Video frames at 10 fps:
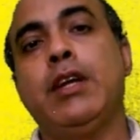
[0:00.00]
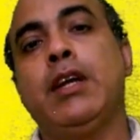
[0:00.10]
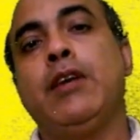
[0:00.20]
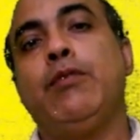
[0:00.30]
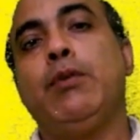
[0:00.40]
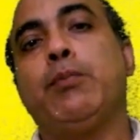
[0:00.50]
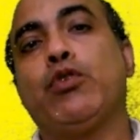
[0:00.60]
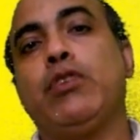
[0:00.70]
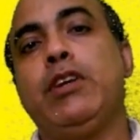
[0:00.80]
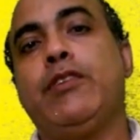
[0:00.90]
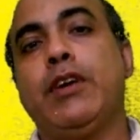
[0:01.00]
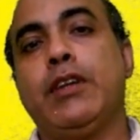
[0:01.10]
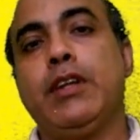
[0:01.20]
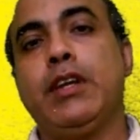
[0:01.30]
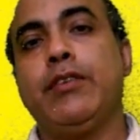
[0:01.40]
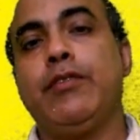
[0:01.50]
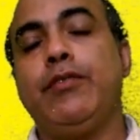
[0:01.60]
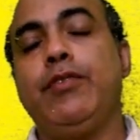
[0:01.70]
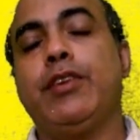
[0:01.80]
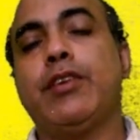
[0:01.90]
we proceed further.
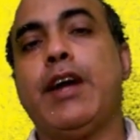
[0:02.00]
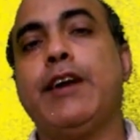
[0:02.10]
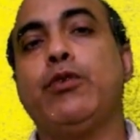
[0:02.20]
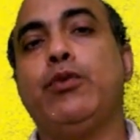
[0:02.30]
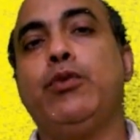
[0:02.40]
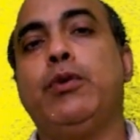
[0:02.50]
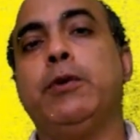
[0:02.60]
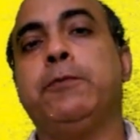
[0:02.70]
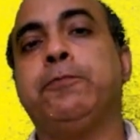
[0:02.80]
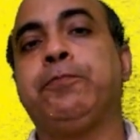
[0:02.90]
We try to